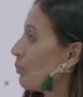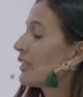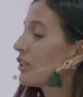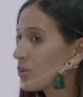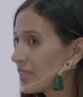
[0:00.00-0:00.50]

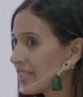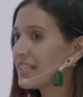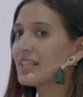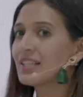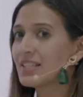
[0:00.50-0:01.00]
because we
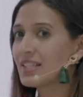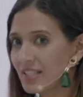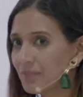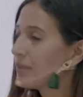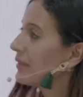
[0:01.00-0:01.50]
say that this is
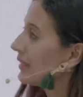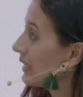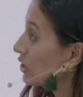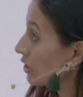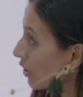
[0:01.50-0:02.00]
the
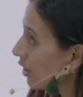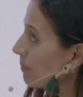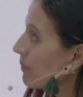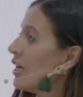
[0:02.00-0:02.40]
implementation COP,